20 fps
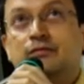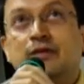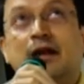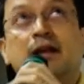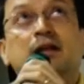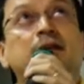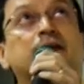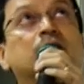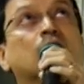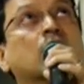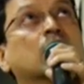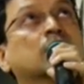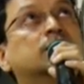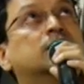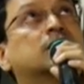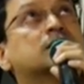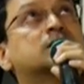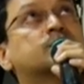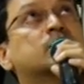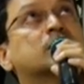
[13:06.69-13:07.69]
frankly, all
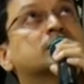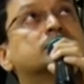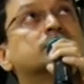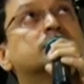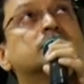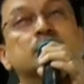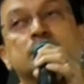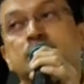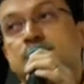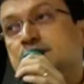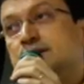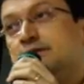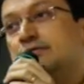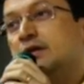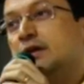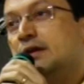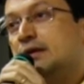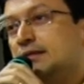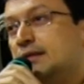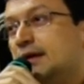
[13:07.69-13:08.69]
of us present here this
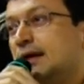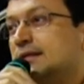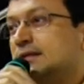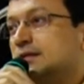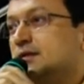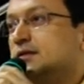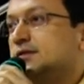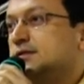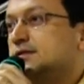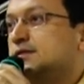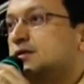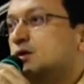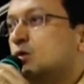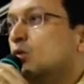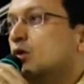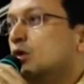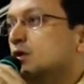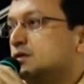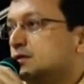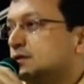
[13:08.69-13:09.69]
evening that this
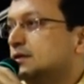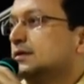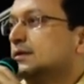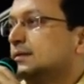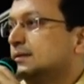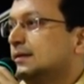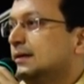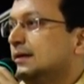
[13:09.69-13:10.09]
quarter